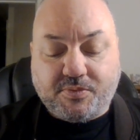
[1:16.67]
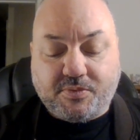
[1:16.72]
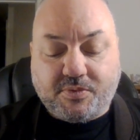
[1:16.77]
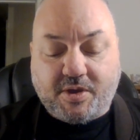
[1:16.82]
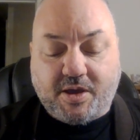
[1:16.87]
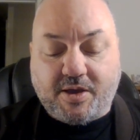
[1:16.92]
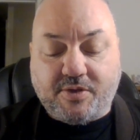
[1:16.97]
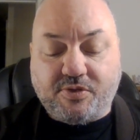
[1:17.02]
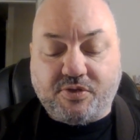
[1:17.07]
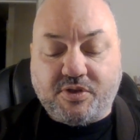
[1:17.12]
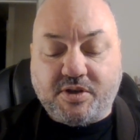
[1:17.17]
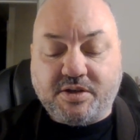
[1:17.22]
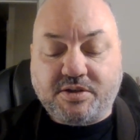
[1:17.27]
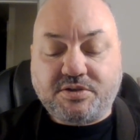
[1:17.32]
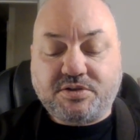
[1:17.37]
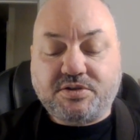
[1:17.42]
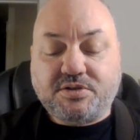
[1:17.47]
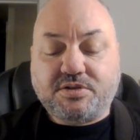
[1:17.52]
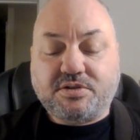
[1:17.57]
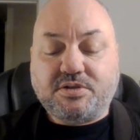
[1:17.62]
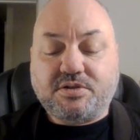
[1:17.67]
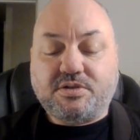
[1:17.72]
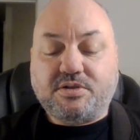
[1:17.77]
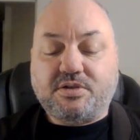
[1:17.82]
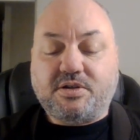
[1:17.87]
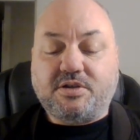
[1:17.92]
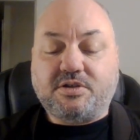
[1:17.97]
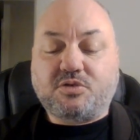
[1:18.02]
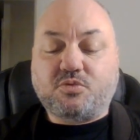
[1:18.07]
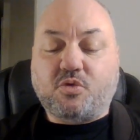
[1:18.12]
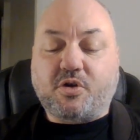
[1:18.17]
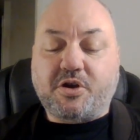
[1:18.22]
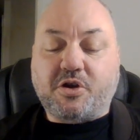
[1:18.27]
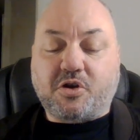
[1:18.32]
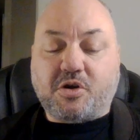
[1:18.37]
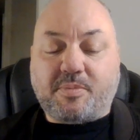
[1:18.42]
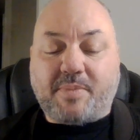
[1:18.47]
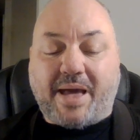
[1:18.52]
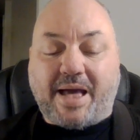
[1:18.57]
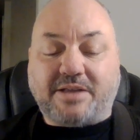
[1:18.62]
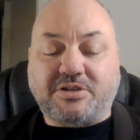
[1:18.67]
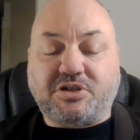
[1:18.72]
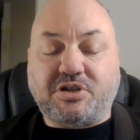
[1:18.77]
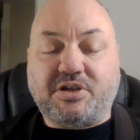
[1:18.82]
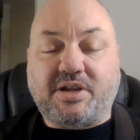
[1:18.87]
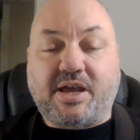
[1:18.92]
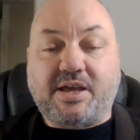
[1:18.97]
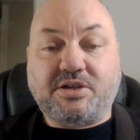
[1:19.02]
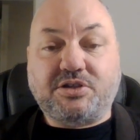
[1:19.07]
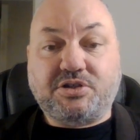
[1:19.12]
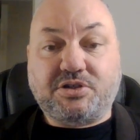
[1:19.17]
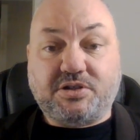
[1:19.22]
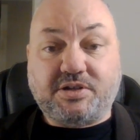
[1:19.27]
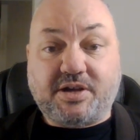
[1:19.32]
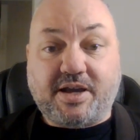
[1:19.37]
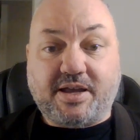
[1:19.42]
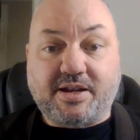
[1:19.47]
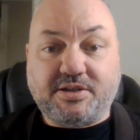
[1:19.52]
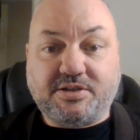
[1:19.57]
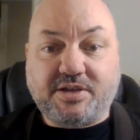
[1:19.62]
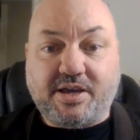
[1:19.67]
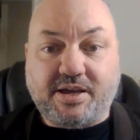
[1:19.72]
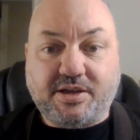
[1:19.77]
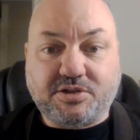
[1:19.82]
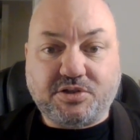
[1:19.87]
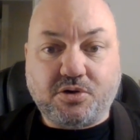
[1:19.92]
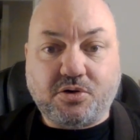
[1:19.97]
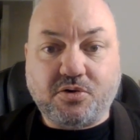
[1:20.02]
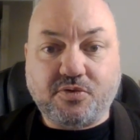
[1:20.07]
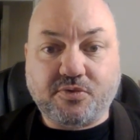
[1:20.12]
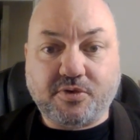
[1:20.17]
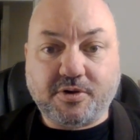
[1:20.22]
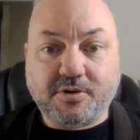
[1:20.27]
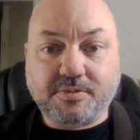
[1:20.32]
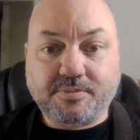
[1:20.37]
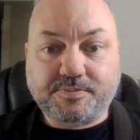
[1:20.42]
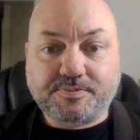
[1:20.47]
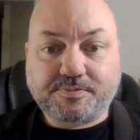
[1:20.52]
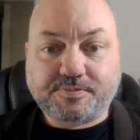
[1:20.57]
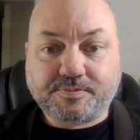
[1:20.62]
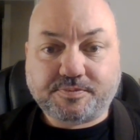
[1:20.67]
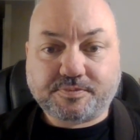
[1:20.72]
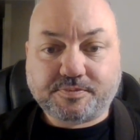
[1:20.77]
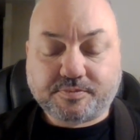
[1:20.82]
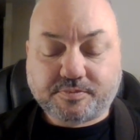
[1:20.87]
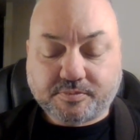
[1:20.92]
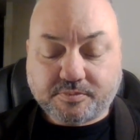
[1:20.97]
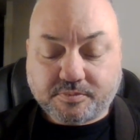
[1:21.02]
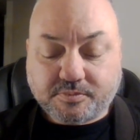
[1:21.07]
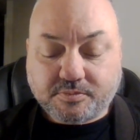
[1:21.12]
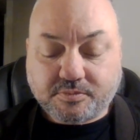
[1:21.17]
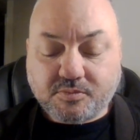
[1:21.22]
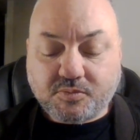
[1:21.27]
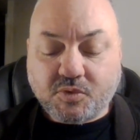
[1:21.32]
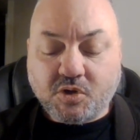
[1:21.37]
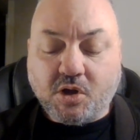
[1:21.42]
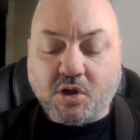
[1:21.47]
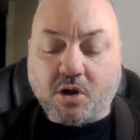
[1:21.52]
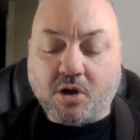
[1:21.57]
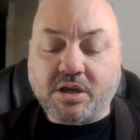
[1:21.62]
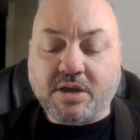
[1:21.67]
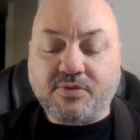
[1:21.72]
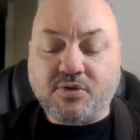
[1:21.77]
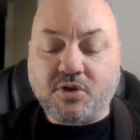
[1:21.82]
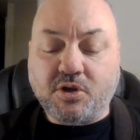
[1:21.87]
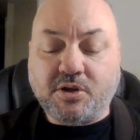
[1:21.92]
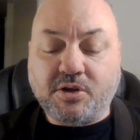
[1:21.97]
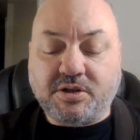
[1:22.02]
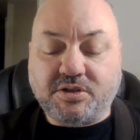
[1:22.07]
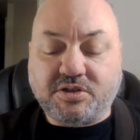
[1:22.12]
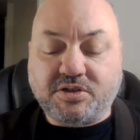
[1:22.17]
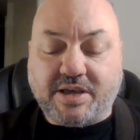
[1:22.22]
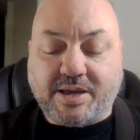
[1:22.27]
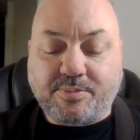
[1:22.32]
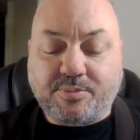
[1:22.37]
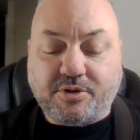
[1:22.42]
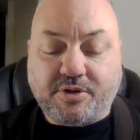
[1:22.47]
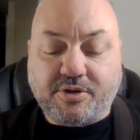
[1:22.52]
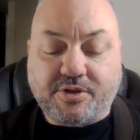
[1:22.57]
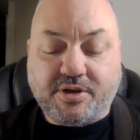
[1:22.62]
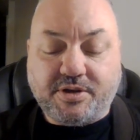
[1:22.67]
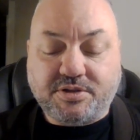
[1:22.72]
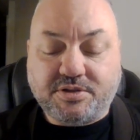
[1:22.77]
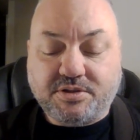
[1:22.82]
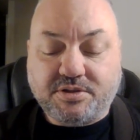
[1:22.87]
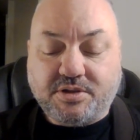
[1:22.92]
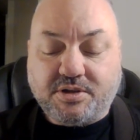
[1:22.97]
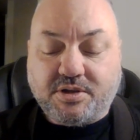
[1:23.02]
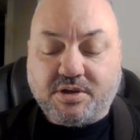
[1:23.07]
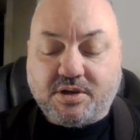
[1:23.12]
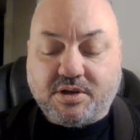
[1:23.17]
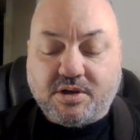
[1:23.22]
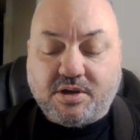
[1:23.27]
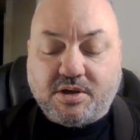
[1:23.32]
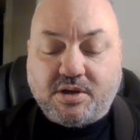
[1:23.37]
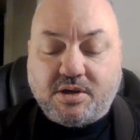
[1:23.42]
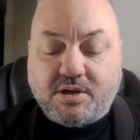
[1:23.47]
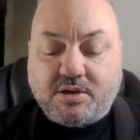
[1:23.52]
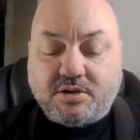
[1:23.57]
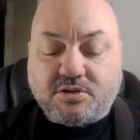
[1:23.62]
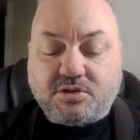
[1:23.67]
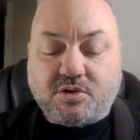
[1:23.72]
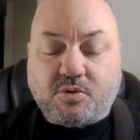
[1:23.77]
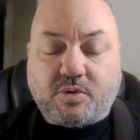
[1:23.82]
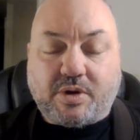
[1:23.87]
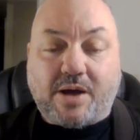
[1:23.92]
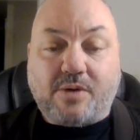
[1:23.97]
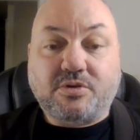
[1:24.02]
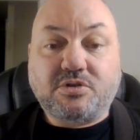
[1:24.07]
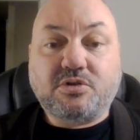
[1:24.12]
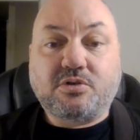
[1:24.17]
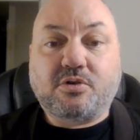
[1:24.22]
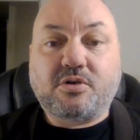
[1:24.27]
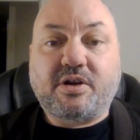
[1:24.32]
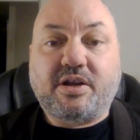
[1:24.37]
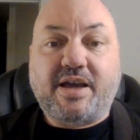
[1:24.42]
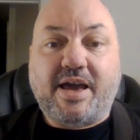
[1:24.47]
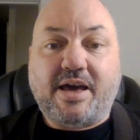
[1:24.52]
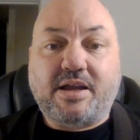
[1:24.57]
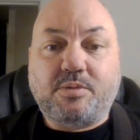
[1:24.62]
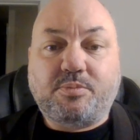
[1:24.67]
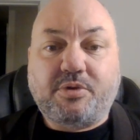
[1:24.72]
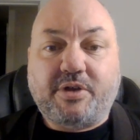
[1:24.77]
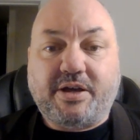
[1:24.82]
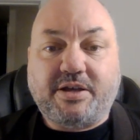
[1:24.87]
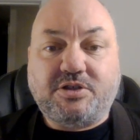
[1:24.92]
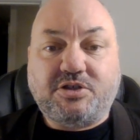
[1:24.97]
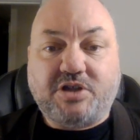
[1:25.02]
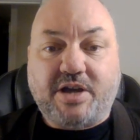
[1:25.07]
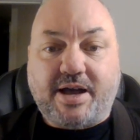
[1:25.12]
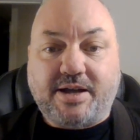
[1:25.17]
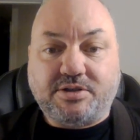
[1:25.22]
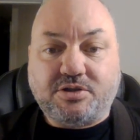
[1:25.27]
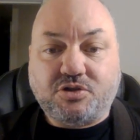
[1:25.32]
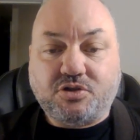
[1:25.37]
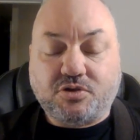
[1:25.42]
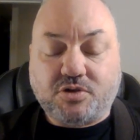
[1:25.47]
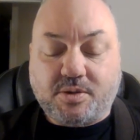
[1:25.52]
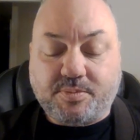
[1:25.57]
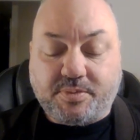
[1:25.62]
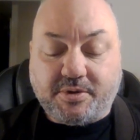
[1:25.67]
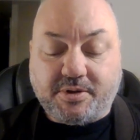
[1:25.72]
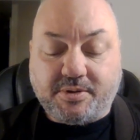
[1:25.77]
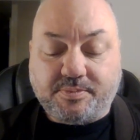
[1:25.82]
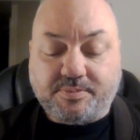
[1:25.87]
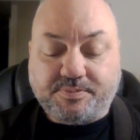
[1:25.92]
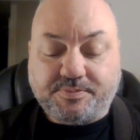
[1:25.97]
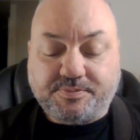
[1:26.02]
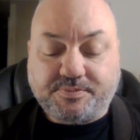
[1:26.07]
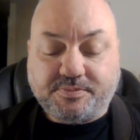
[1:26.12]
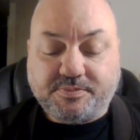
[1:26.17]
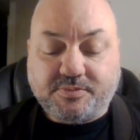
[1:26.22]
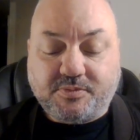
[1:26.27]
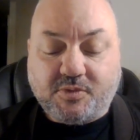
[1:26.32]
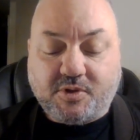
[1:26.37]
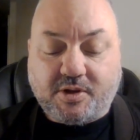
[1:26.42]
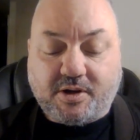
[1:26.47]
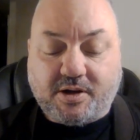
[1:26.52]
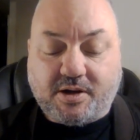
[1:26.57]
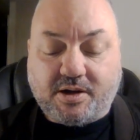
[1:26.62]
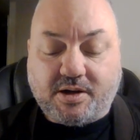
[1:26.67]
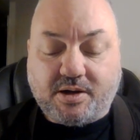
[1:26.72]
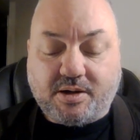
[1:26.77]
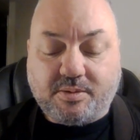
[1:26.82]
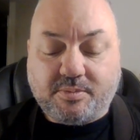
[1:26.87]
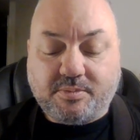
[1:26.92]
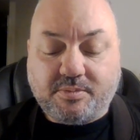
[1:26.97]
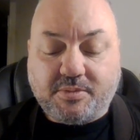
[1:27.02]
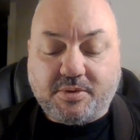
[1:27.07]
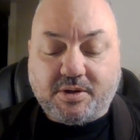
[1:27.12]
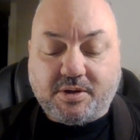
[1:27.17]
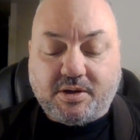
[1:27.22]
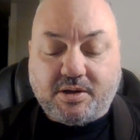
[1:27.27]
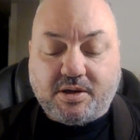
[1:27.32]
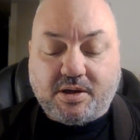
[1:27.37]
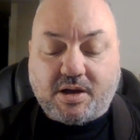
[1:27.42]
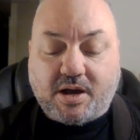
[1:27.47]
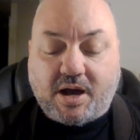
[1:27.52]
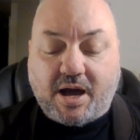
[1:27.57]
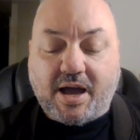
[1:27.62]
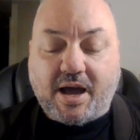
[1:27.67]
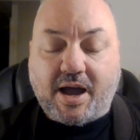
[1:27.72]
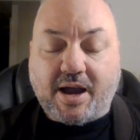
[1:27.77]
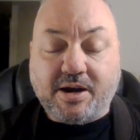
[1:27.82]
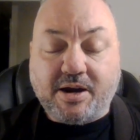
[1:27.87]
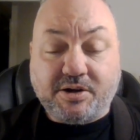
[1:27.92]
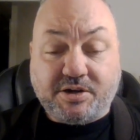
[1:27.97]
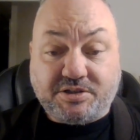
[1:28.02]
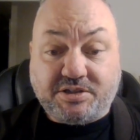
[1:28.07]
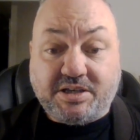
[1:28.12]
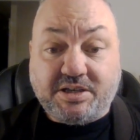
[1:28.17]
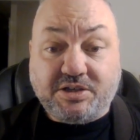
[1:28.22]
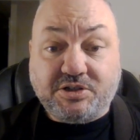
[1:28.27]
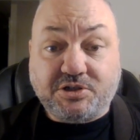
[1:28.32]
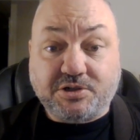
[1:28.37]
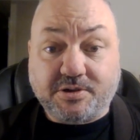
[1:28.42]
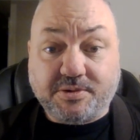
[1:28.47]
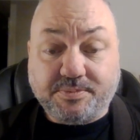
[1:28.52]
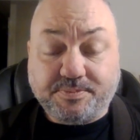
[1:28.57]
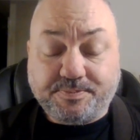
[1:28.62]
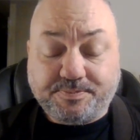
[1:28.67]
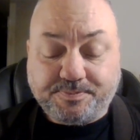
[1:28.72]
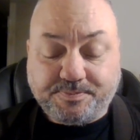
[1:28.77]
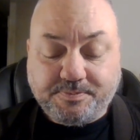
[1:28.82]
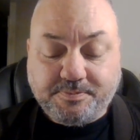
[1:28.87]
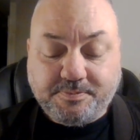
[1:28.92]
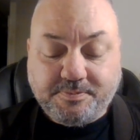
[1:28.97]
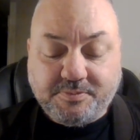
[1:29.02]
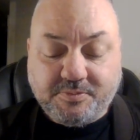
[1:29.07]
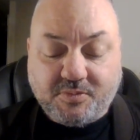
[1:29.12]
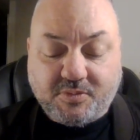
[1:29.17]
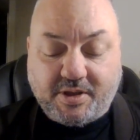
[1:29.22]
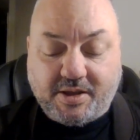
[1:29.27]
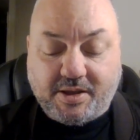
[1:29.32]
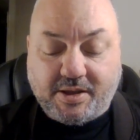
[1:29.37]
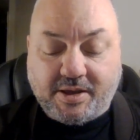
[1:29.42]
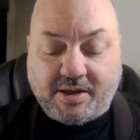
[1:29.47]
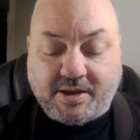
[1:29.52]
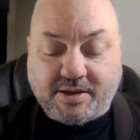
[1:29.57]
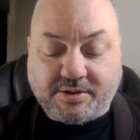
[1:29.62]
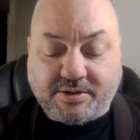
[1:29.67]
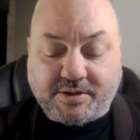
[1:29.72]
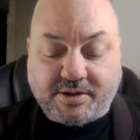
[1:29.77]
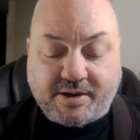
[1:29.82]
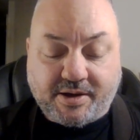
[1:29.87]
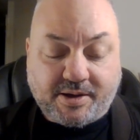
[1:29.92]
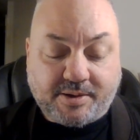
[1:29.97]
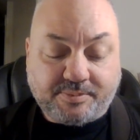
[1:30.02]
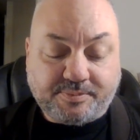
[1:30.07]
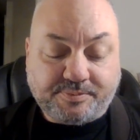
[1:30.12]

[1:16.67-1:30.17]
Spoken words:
And this is where your imagination kind of takes over. I'll give you a good example of this. So when I was learning how to play jazz trumpet, I hired a teacher. And let